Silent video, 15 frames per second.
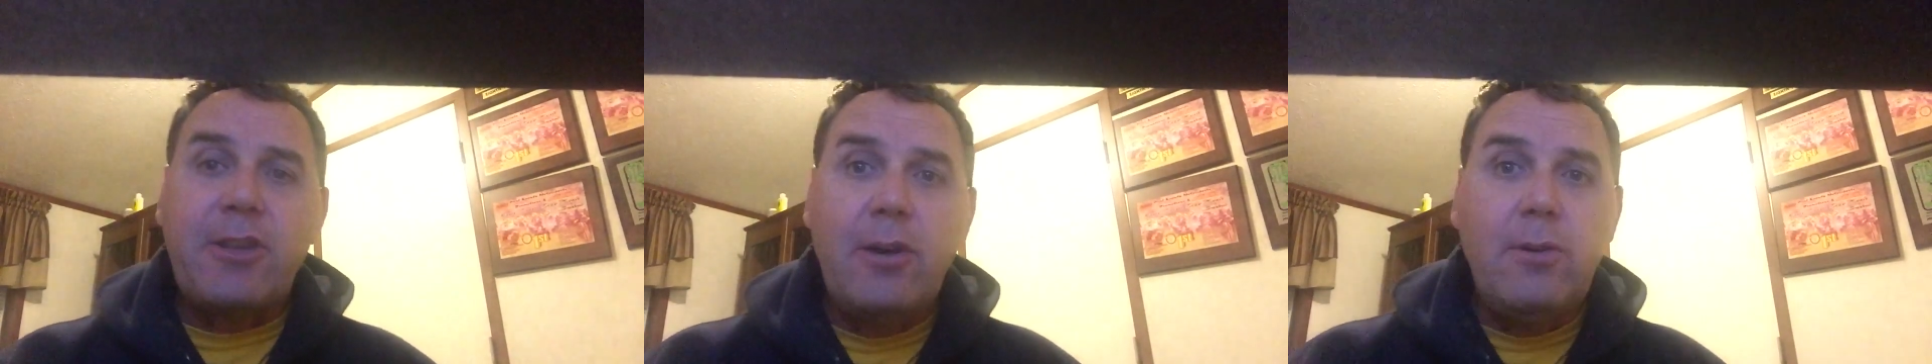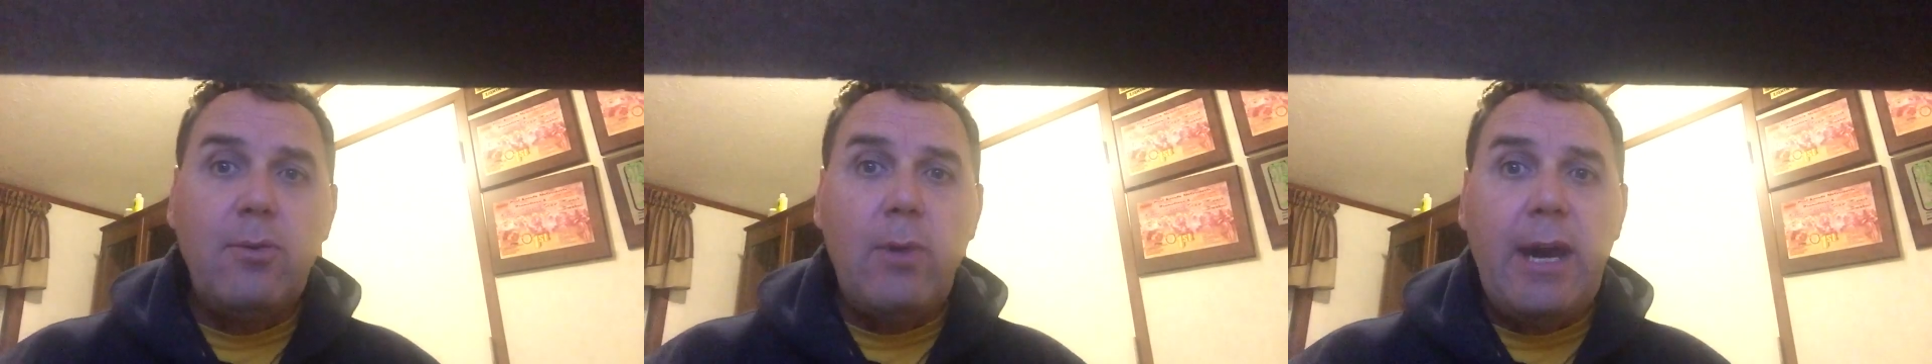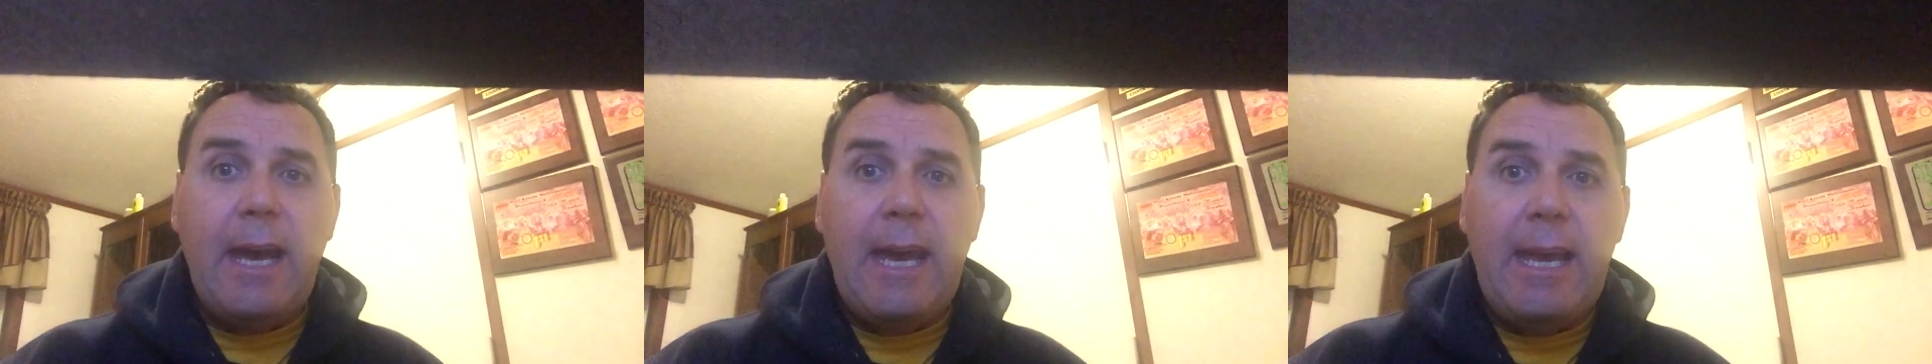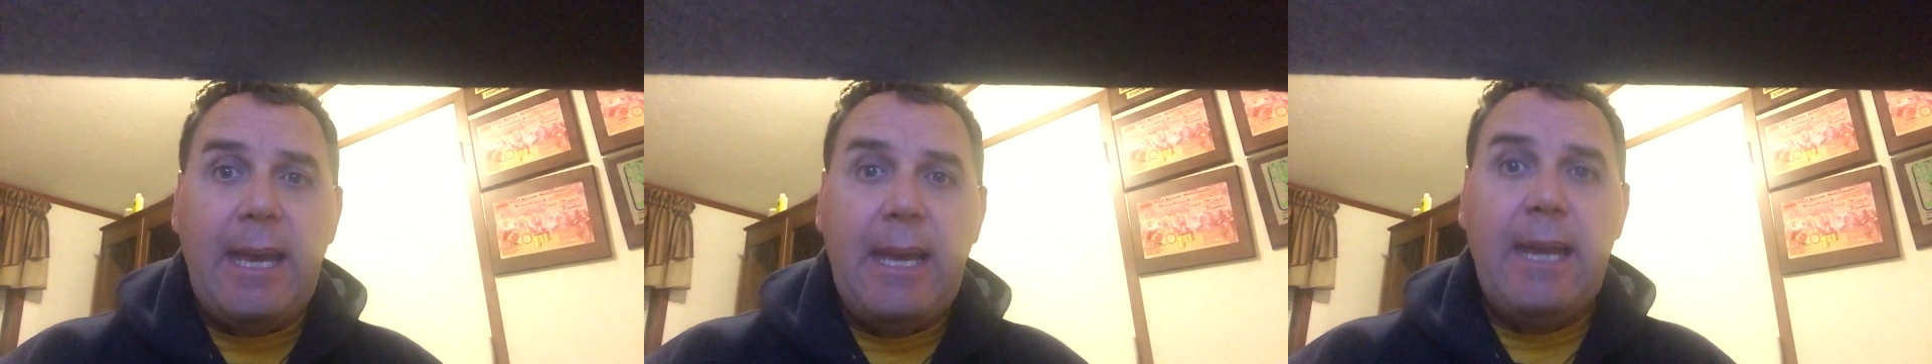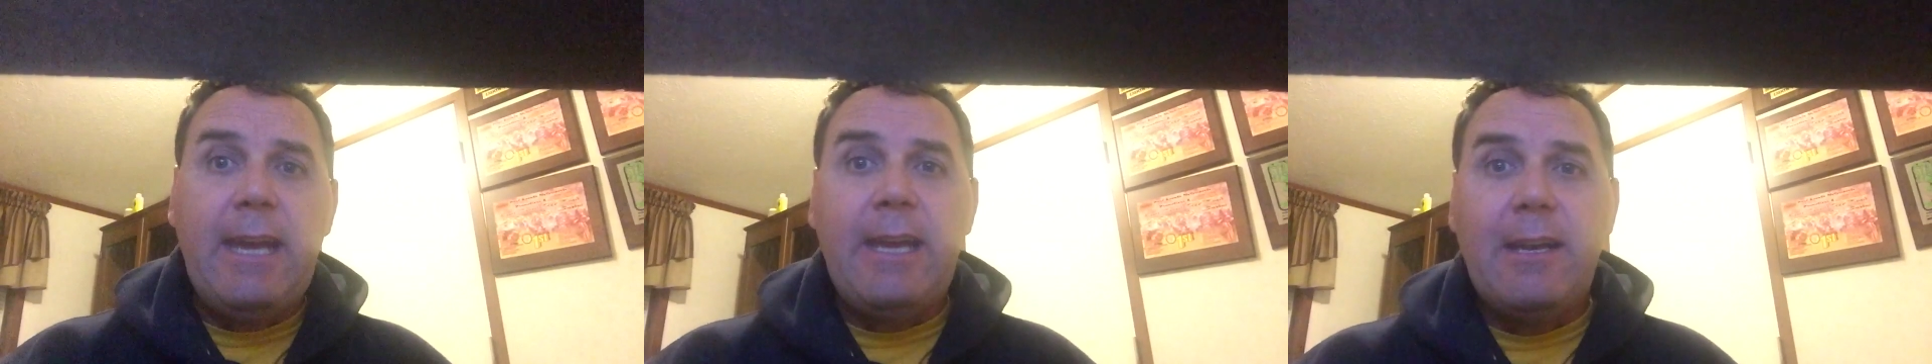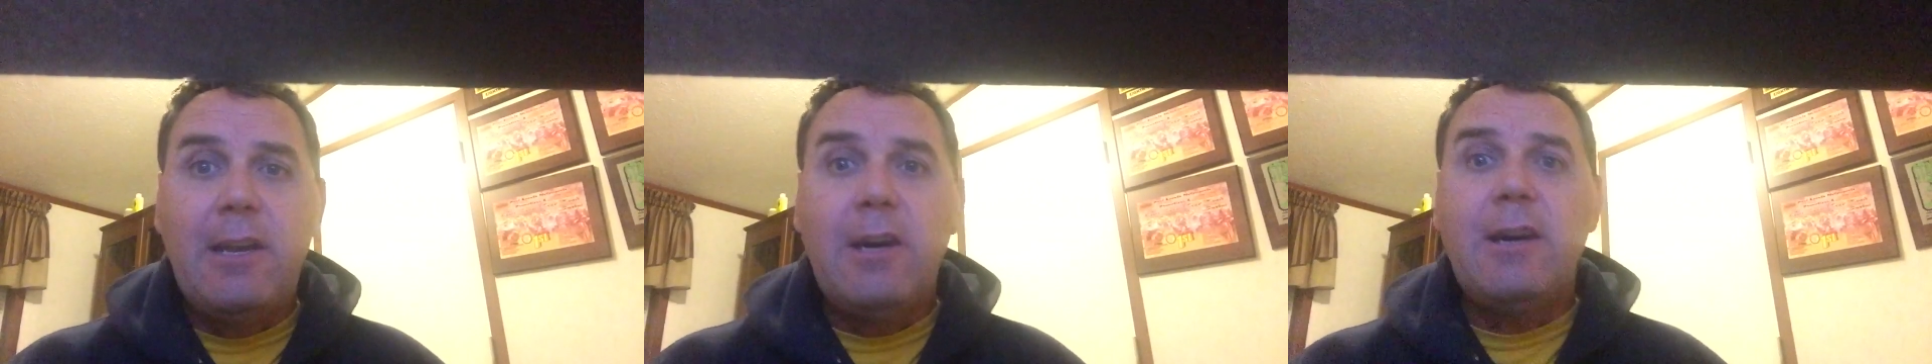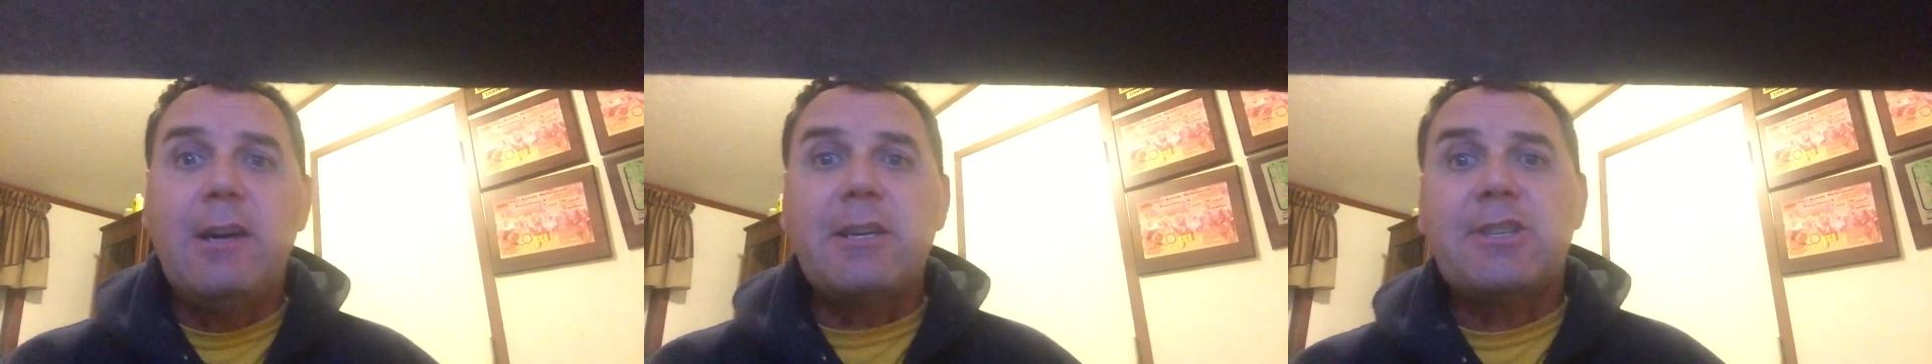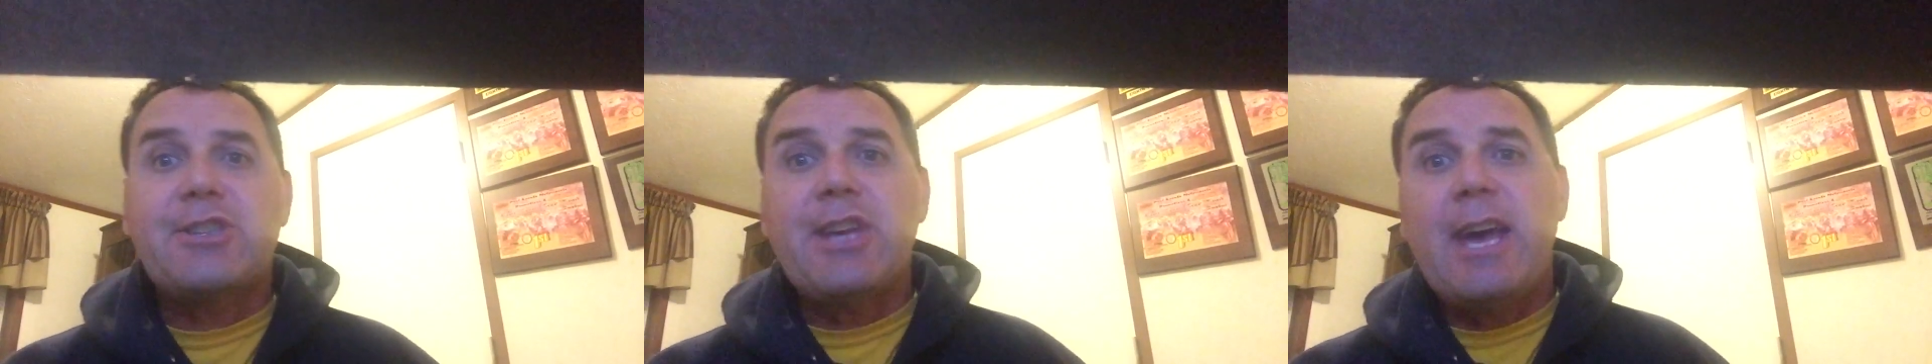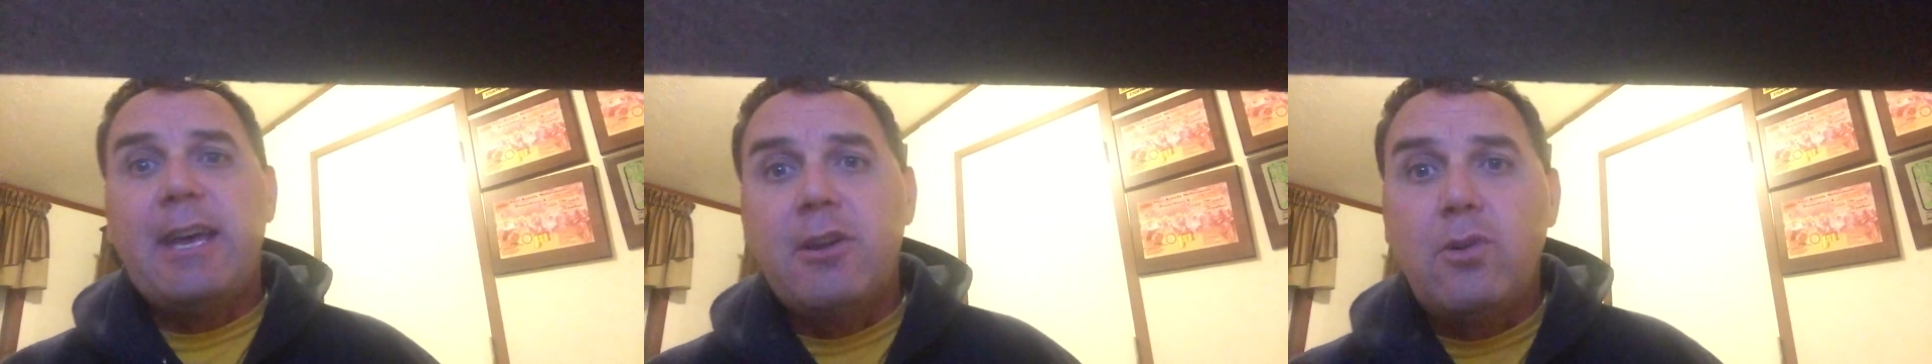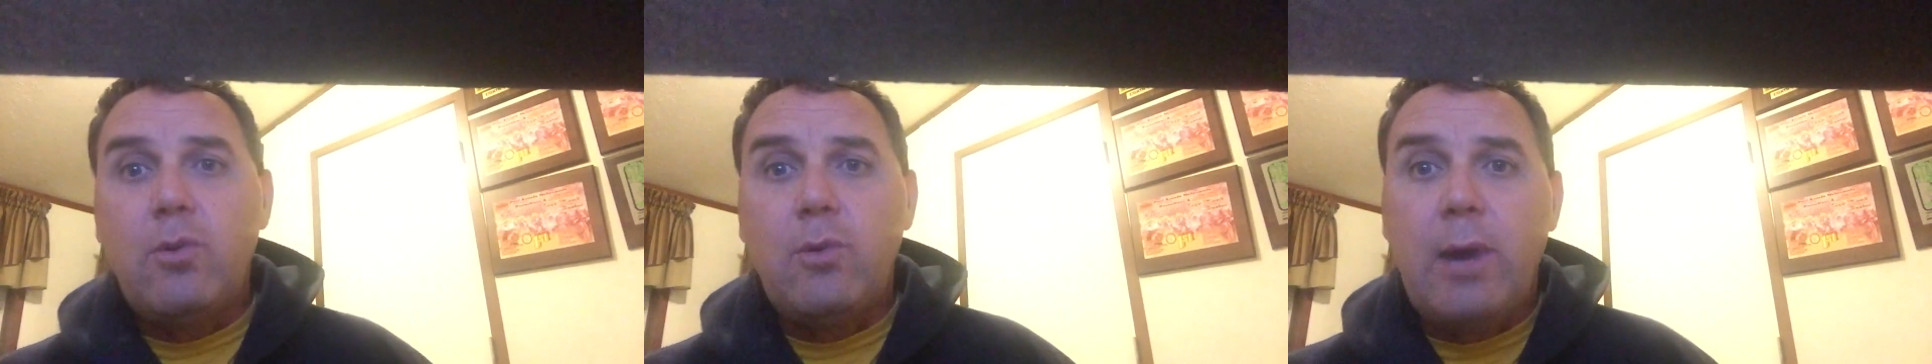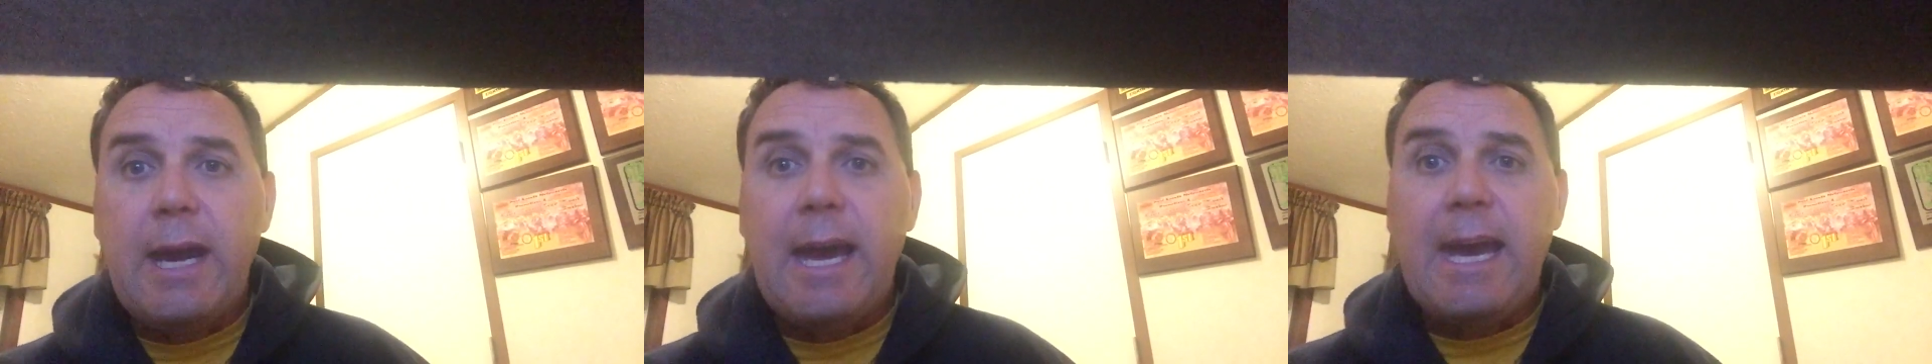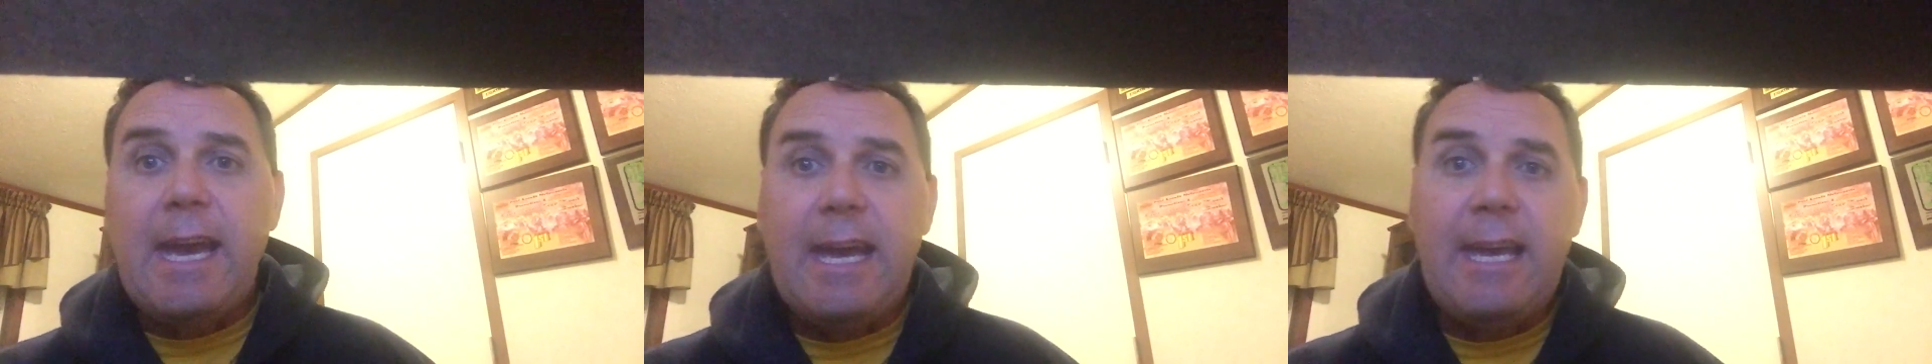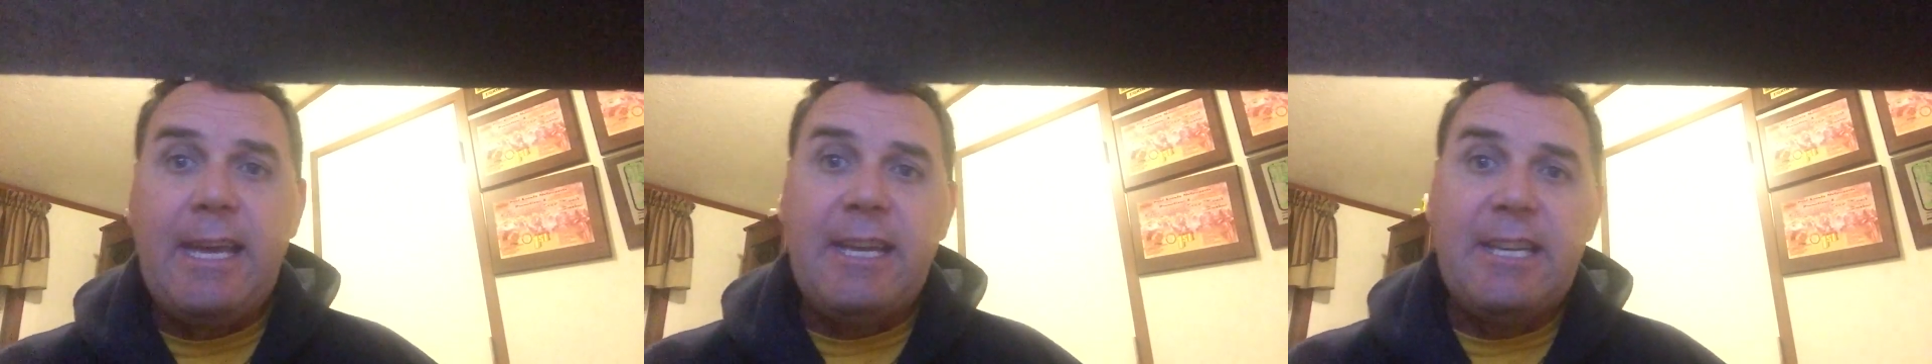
the way he looks and the way